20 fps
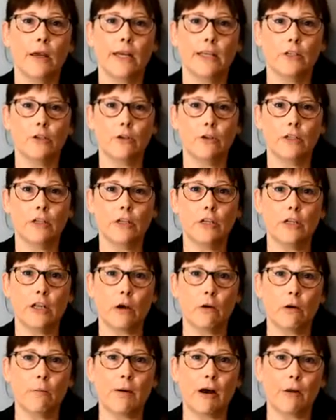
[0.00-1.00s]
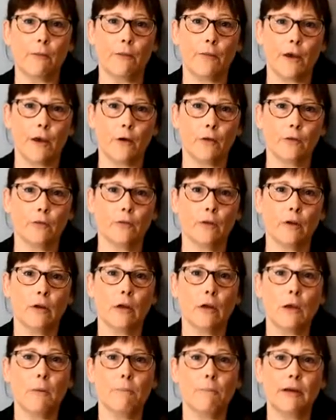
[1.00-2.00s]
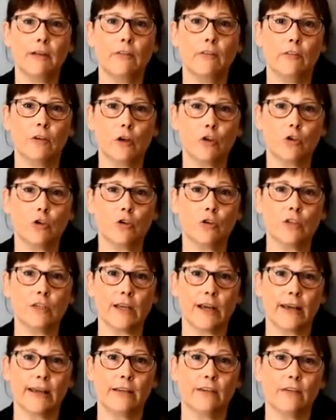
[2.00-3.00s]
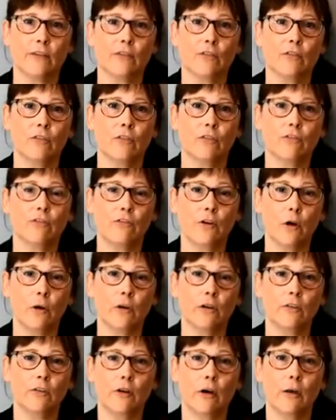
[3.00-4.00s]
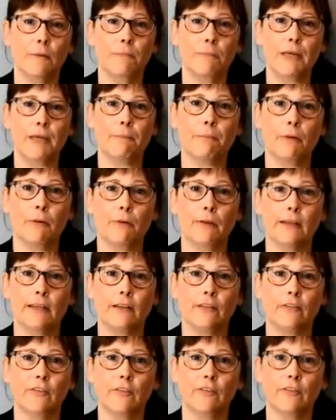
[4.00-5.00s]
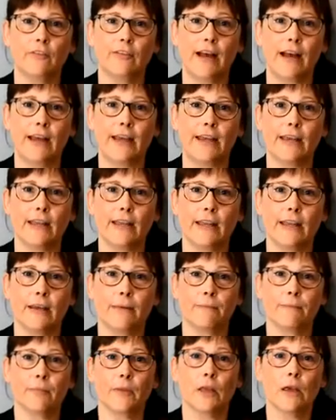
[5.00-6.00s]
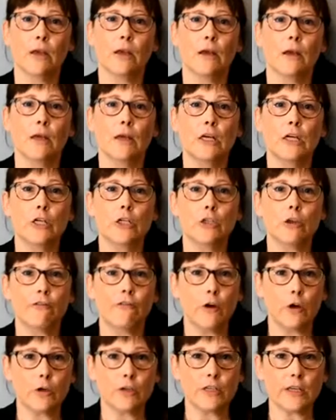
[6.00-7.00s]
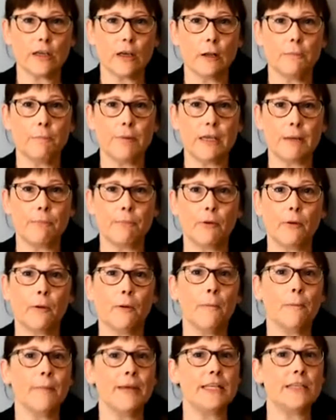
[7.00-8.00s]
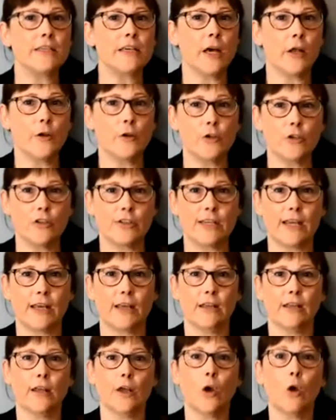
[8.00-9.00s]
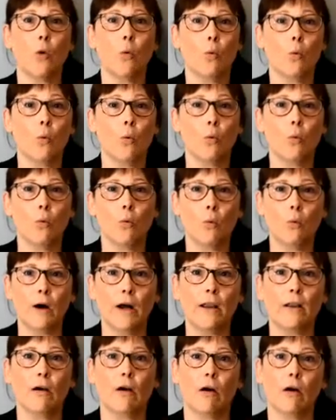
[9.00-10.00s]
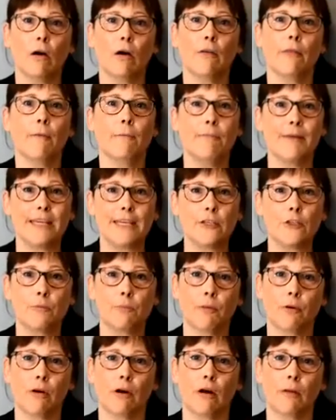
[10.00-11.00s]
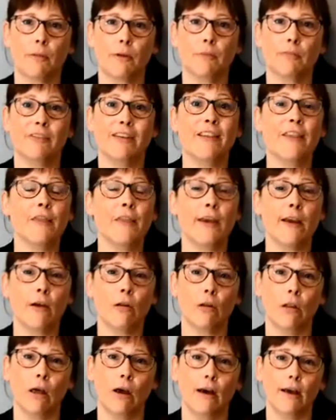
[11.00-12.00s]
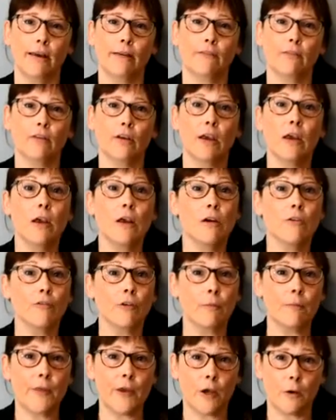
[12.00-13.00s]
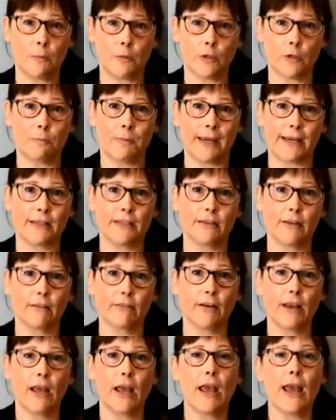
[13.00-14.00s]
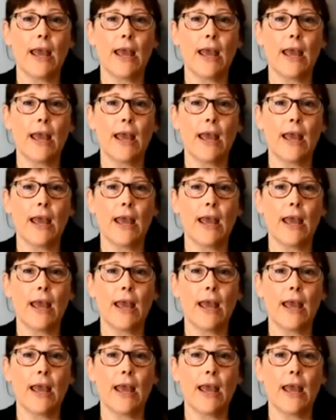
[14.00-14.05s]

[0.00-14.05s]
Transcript: It's good to know about those, but social scientists focus on people in society. So focusing on people means understanding what are the biggest problems in their lives, from their perspective.